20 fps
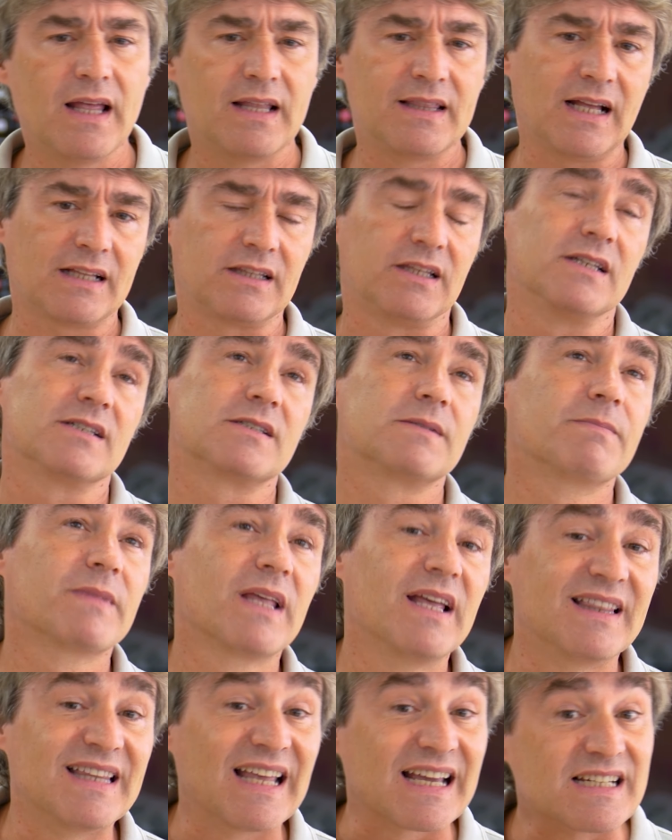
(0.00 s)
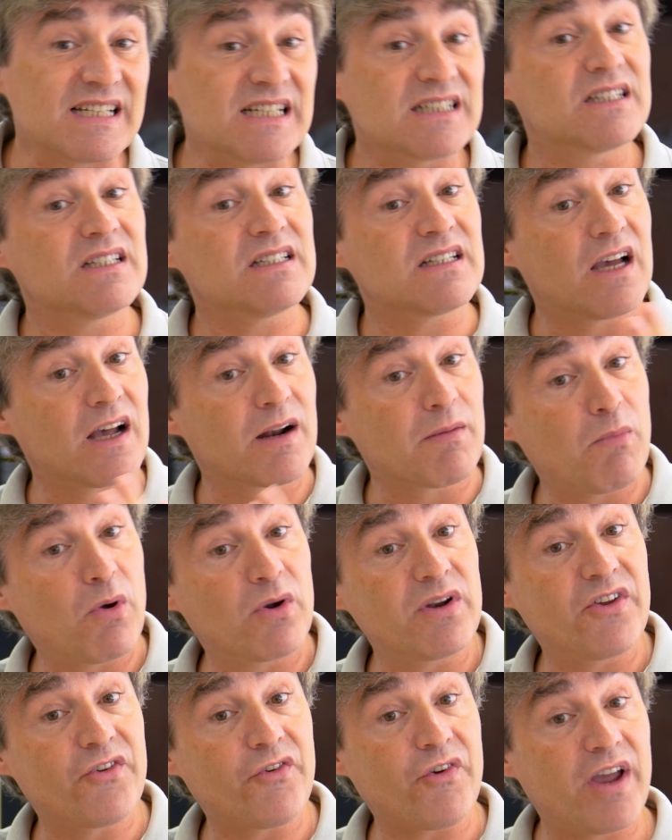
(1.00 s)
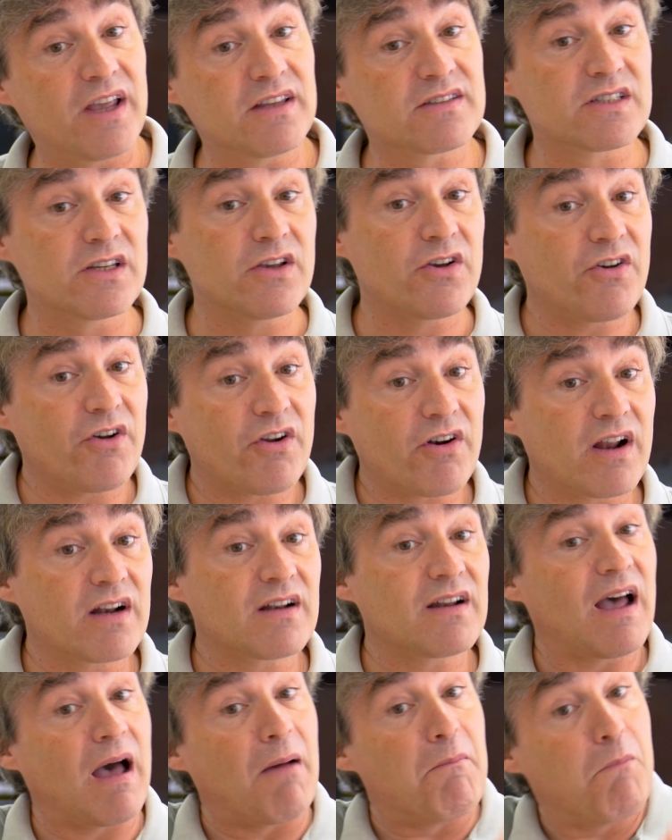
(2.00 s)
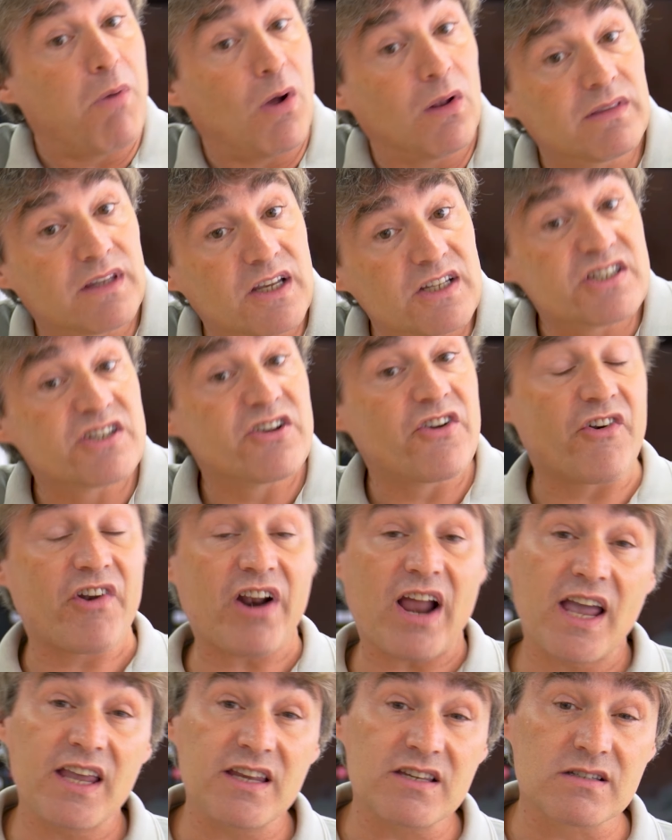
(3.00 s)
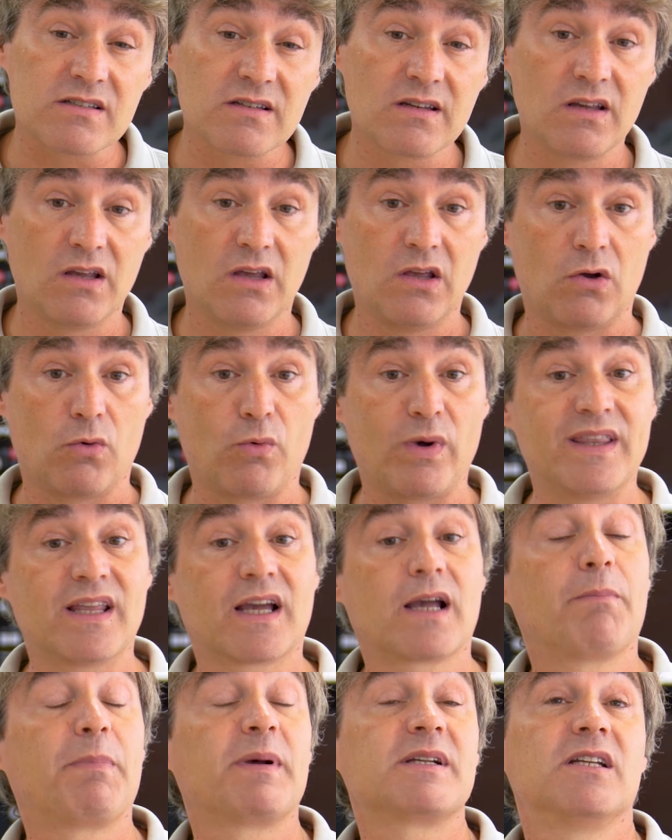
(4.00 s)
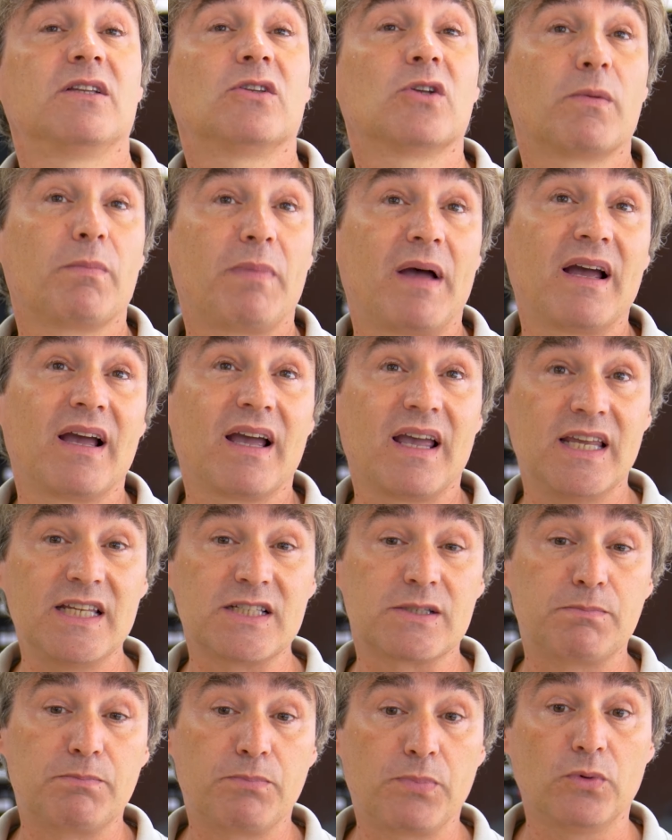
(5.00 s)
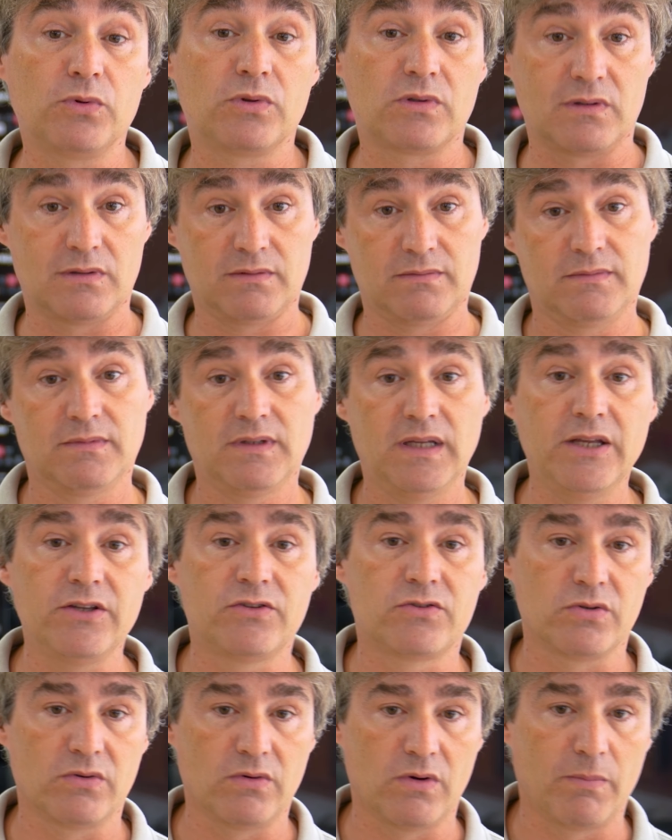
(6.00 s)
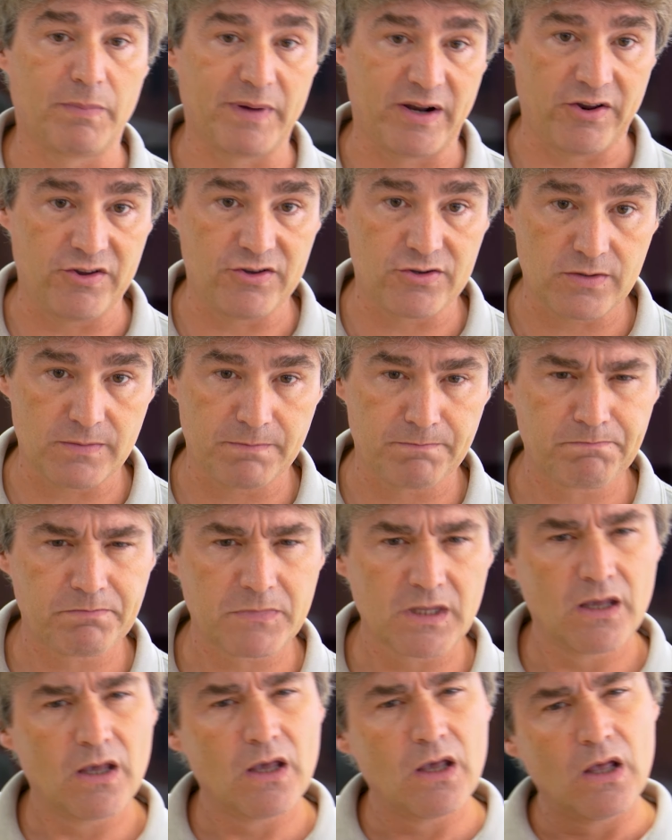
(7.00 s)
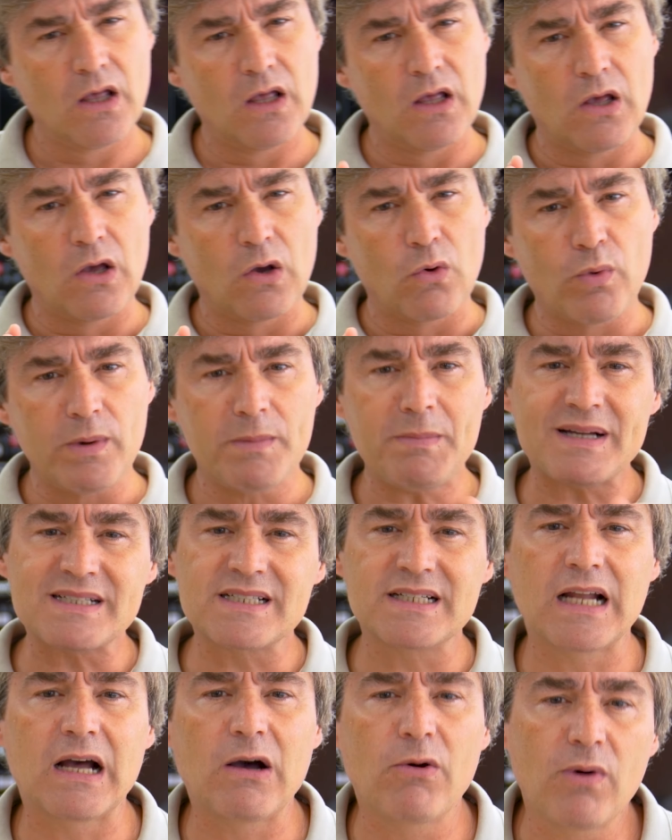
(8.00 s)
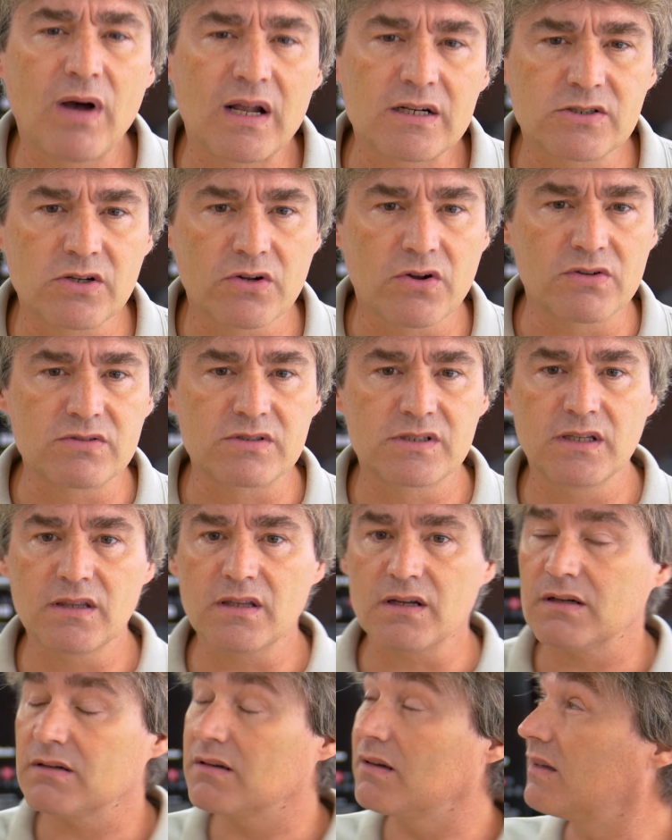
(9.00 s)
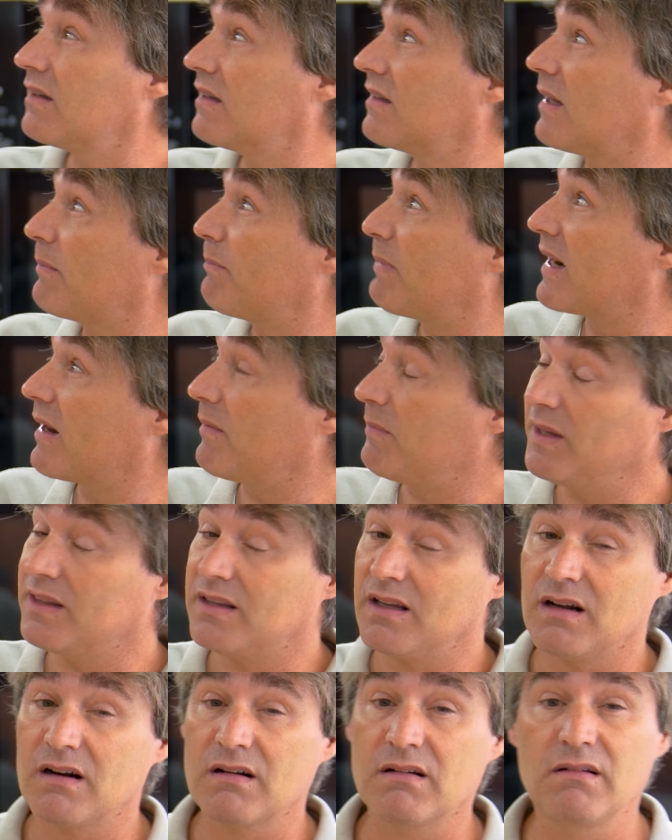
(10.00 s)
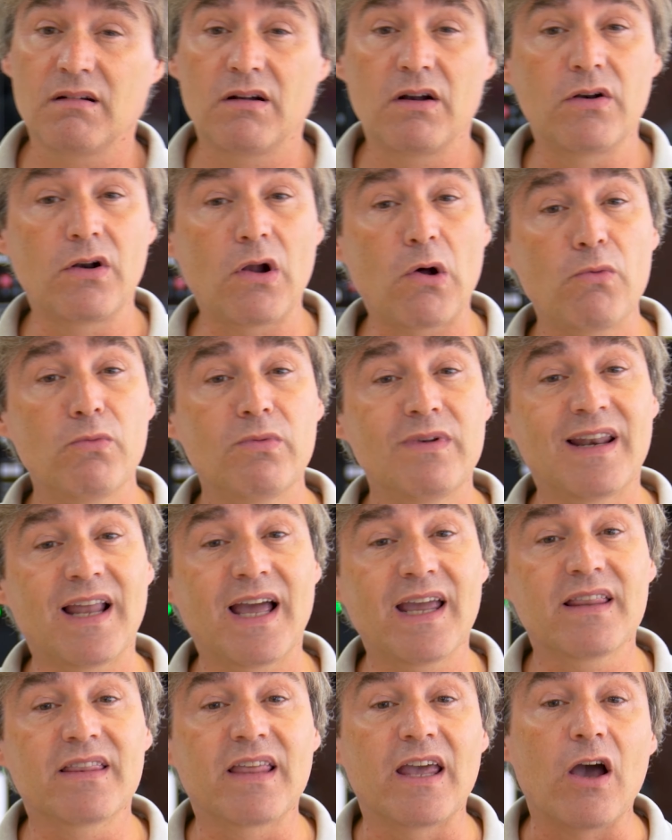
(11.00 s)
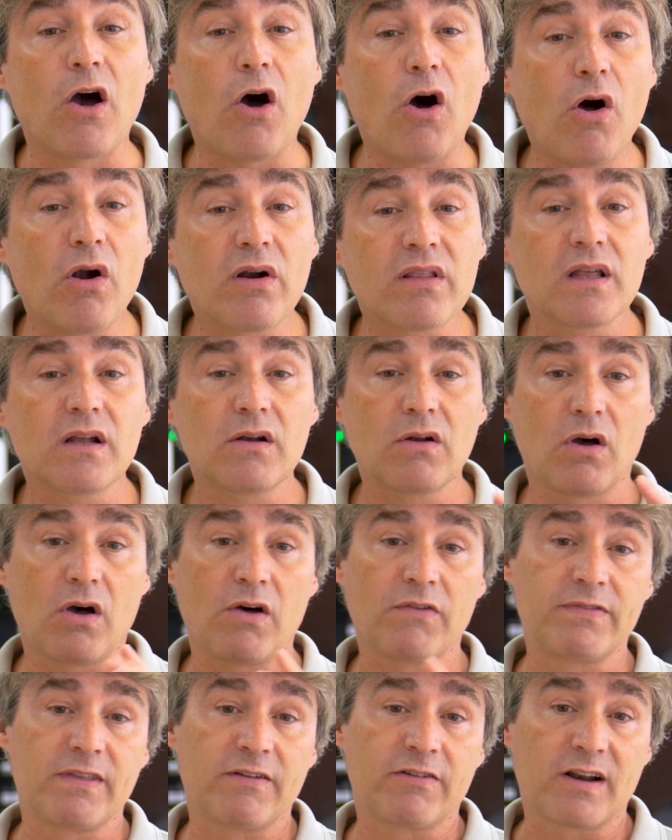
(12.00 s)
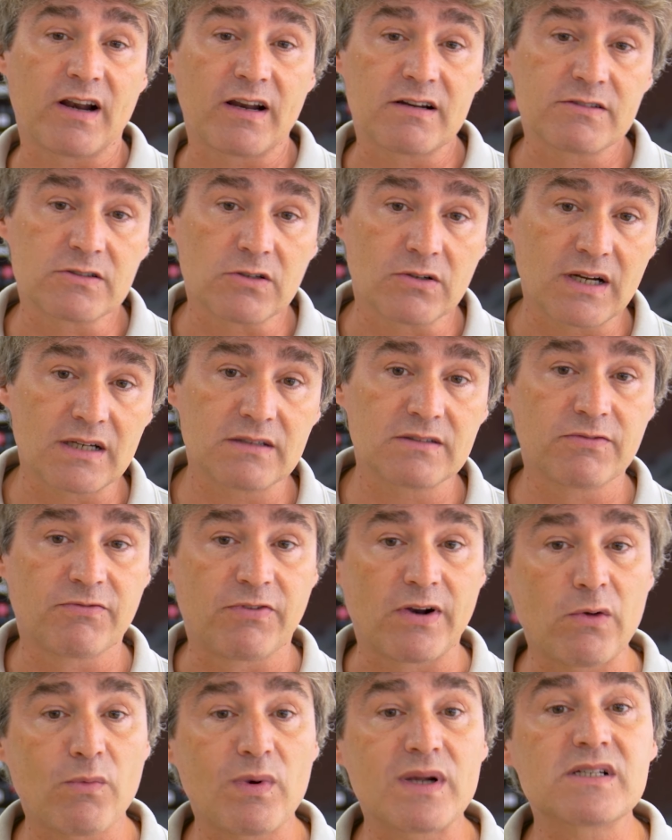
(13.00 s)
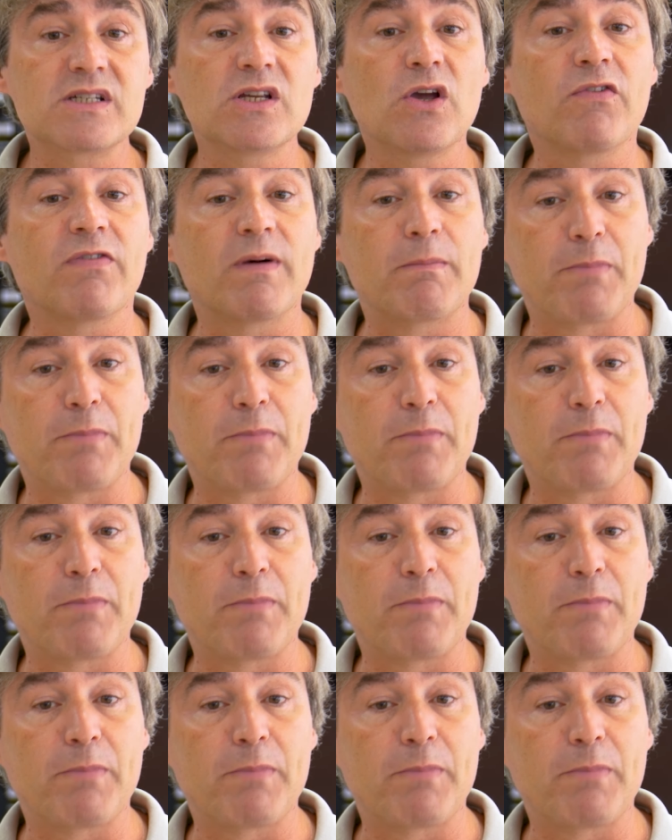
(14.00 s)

That is, the existing harmonic rates in current and voltage rise when the capacitor bank is put into operation. We must now also consider the parameter known like the order of the resonance frequency of a